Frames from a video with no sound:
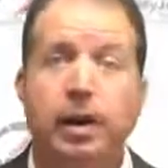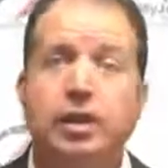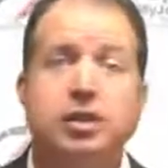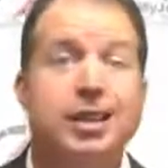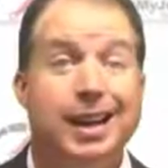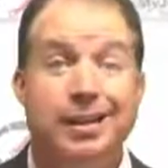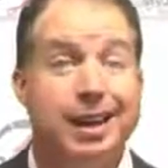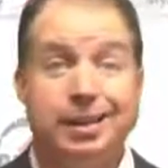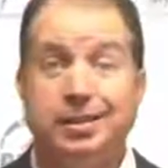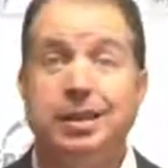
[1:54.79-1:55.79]
She hadn't gotten
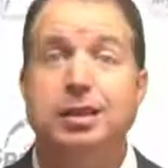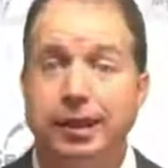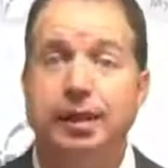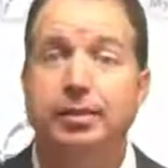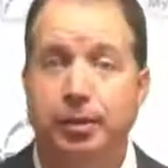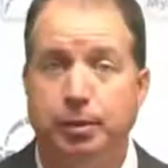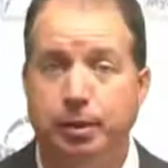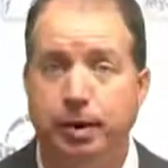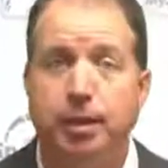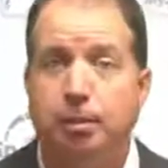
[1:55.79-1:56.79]
a single interview
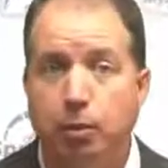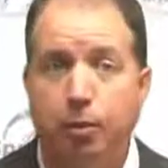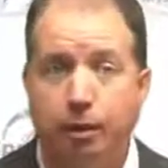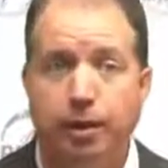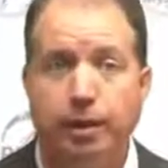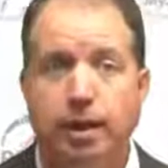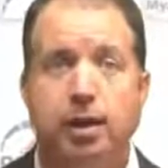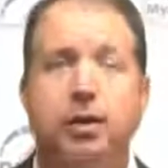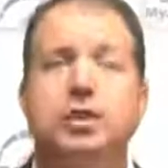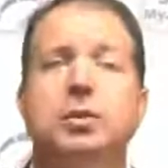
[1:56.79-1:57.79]
in more than a
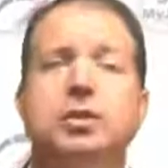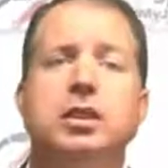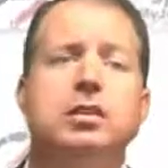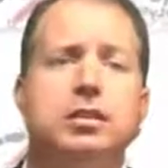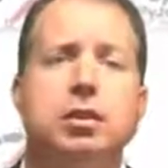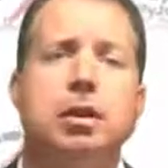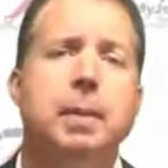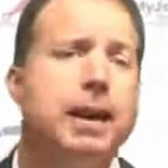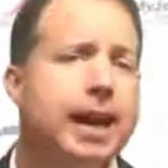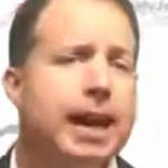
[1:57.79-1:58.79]
year. She was concerned
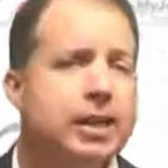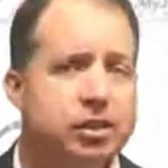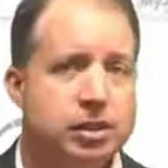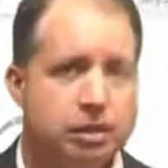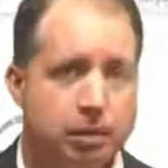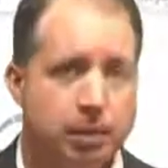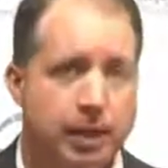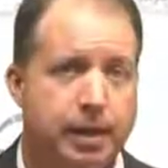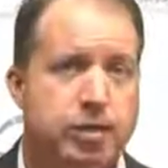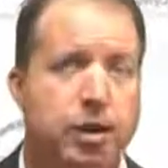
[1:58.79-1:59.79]
about age
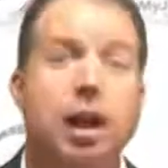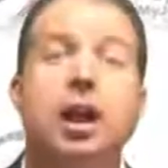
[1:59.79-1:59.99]
discrimination.